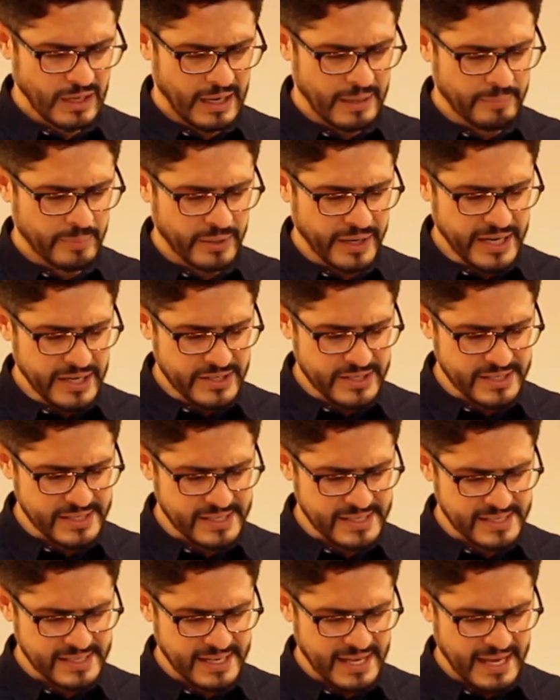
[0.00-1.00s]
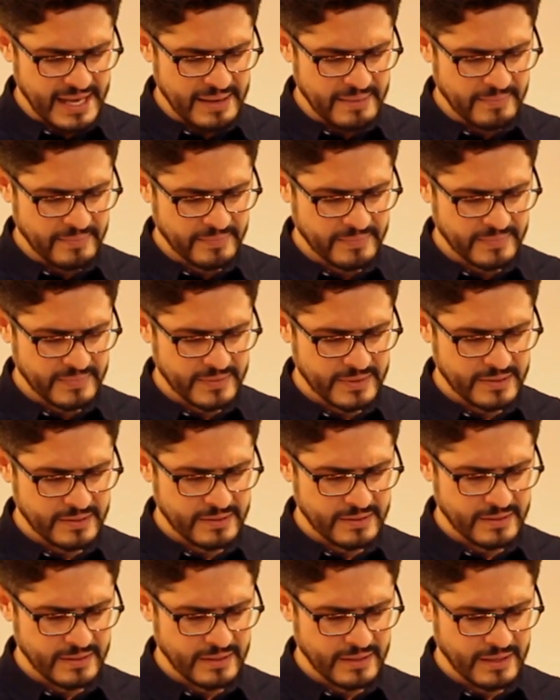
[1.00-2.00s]
I pray in Jesus'
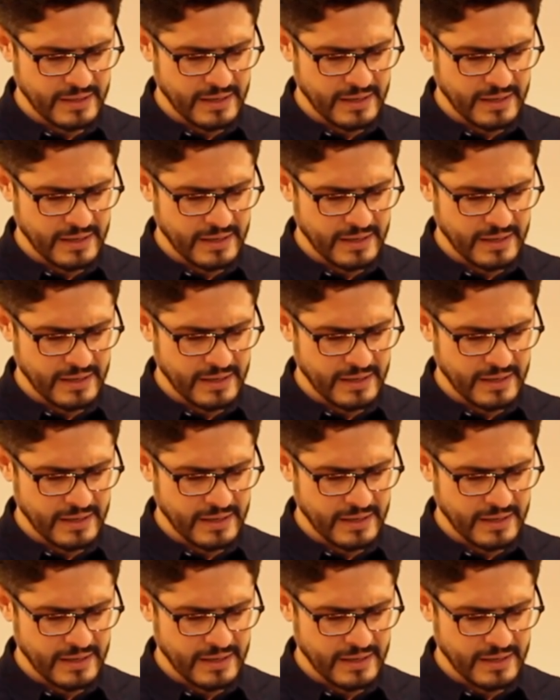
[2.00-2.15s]
name.